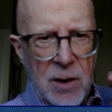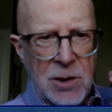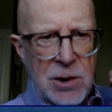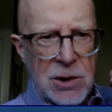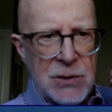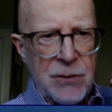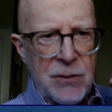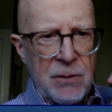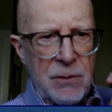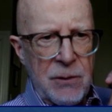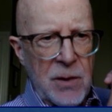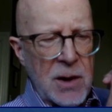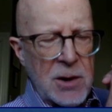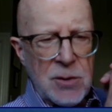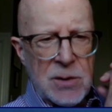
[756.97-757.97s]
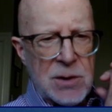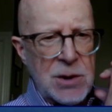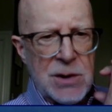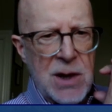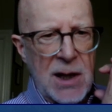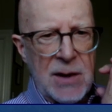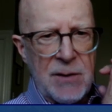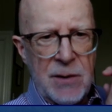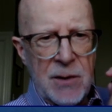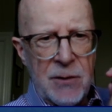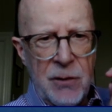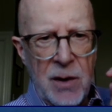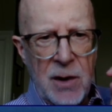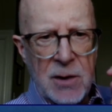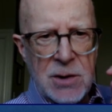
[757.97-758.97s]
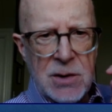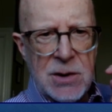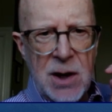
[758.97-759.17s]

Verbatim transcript: religious fringe, which is not even a fringe,